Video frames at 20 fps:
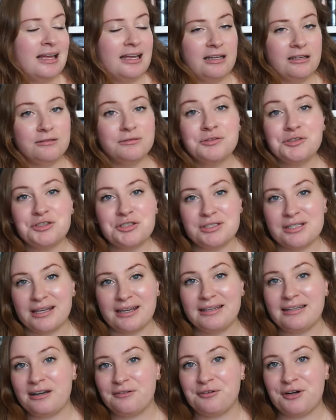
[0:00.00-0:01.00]
it was just
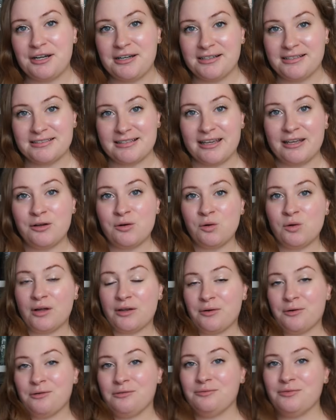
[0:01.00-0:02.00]
like a never-ending cycle
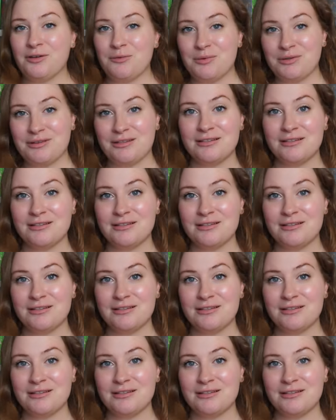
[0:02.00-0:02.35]
and hopefully with